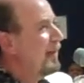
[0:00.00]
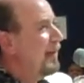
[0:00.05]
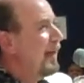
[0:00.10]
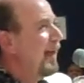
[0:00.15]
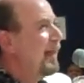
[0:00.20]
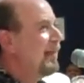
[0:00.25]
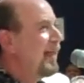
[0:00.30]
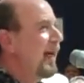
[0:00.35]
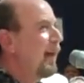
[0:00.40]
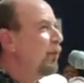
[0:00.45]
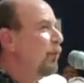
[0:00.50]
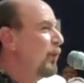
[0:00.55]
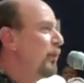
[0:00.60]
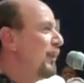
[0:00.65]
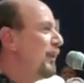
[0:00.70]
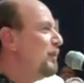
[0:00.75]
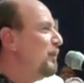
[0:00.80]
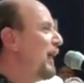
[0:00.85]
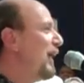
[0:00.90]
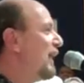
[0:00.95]
and that would
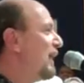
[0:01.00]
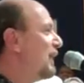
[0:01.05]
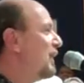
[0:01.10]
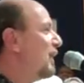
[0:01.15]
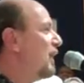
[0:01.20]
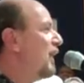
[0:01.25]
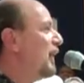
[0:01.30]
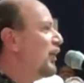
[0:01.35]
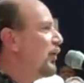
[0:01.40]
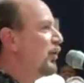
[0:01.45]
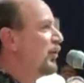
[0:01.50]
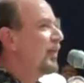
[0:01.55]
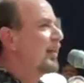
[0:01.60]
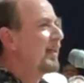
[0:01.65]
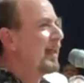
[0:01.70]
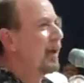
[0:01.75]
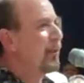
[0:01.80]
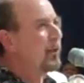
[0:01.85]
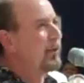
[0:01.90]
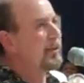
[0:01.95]
be made clear that
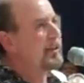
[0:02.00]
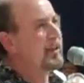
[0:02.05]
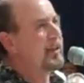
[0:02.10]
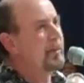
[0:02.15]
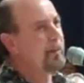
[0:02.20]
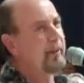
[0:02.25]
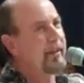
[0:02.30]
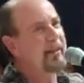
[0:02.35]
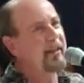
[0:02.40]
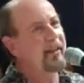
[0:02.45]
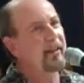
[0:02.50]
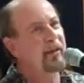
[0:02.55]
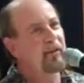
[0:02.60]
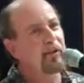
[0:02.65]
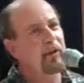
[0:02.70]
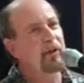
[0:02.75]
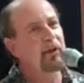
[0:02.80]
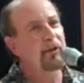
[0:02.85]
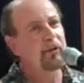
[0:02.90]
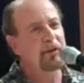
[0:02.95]
that was the opinion of
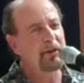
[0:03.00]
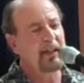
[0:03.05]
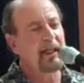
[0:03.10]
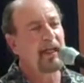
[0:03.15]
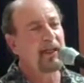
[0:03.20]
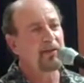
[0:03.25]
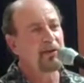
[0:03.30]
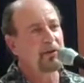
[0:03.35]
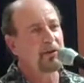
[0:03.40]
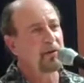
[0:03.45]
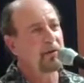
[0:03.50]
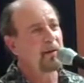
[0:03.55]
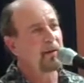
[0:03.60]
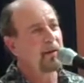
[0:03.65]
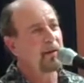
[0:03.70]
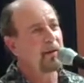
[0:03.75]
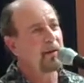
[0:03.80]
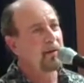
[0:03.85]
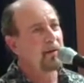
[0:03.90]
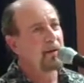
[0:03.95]
the newscaster.
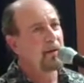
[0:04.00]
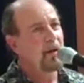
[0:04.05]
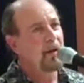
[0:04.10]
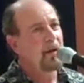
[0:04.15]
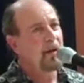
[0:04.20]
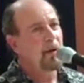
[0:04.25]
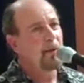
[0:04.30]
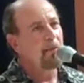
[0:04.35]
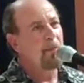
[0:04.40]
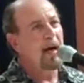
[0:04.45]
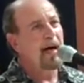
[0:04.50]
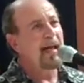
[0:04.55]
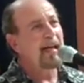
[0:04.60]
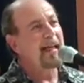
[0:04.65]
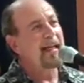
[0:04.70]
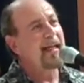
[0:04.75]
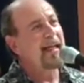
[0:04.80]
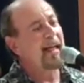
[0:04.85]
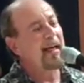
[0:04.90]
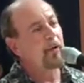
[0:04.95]

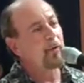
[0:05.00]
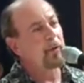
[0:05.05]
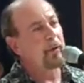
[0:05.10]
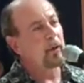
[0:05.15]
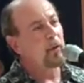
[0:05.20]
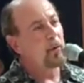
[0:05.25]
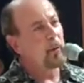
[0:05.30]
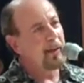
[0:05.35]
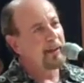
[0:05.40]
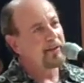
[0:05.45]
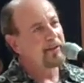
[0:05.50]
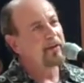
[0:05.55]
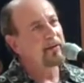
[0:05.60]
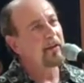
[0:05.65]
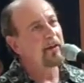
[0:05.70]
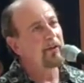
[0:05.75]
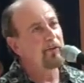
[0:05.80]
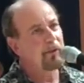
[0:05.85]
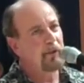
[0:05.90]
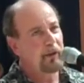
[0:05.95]
My request
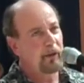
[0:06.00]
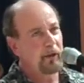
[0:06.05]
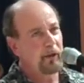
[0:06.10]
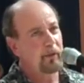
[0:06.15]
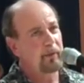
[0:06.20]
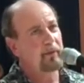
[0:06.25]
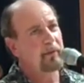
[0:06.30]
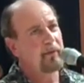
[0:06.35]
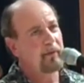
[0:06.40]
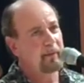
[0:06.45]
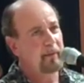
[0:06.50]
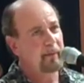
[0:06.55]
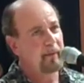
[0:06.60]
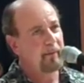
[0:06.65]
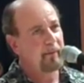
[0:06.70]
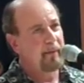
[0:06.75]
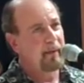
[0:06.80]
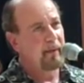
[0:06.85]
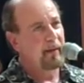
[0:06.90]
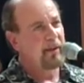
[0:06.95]
of you
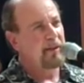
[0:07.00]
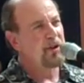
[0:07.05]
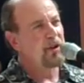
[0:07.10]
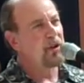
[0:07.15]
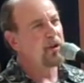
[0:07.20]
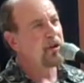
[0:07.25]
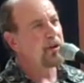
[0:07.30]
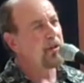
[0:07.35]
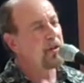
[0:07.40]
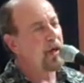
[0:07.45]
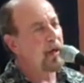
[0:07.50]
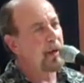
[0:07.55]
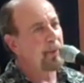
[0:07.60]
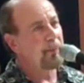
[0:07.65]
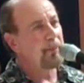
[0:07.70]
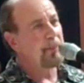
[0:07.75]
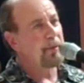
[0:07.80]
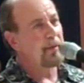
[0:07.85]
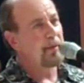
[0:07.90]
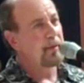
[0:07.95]
is to
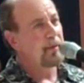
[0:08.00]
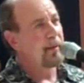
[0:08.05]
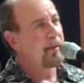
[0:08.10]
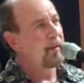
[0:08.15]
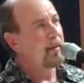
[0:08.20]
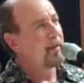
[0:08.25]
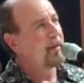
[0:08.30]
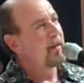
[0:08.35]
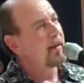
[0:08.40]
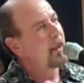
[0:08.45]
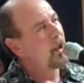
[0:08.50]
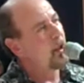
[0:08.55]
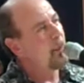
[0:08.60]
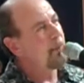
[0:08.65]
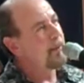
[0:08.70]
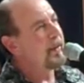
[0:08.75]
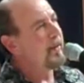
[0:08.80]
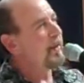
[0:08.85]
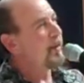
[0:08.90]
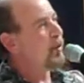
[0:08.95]
stop
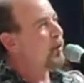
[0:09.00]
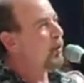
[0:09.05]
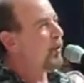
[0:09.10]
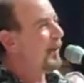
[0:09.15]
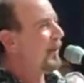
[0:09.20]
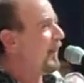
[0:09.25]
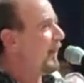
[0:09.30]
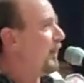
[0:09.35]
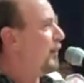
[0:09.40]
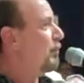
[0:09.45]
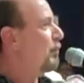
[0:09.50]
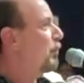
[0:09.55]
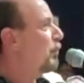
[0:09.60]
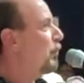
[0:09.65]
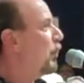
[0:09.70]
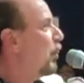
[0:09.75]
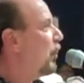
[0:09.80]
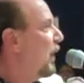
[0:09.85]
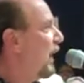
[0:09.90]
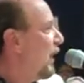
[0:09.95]
helping create
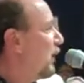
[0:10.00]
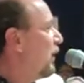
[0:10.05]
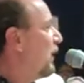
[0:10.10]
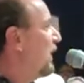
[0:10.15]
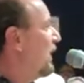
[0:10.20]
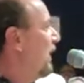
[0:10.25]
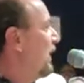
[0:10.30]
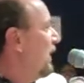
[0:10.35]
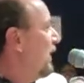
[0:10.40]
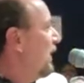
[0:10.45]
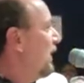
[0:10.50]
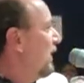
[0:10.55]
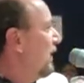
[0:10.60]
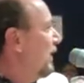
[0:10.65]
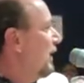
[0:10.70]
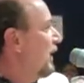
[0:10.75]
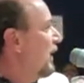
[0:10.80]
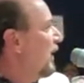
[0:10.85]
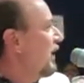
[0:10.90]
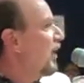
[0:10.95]
polarity
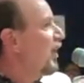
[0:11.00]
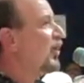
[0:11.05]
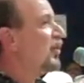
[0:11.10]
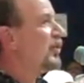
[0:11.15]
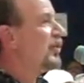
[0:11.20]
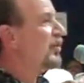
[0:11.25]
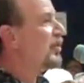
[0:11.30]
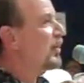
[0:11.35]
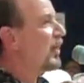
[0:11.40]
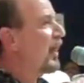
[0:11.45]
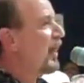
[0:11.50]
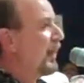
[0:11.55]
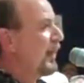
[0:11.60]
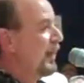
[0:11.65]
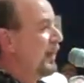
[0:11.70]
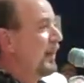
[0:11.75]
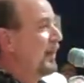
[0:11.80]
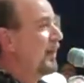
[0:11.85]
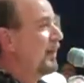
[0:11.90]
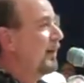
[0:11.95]
in our
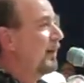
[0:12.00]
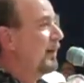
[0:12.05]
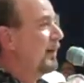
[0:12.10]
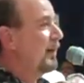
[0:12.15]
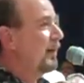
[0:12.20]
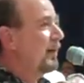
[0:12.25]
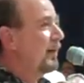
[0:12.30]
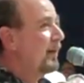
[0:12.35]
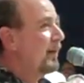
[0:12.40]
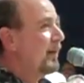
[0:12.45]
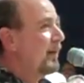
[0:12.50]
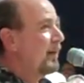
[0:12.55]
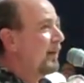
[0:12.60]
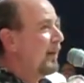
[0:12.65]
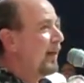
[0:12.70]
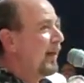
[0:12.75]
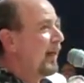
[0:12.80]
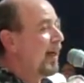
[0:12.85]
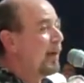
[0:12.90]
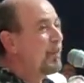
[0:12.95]
society.
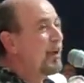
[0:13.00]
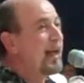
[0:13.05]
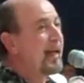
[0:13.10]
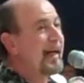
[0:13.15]
And I'm not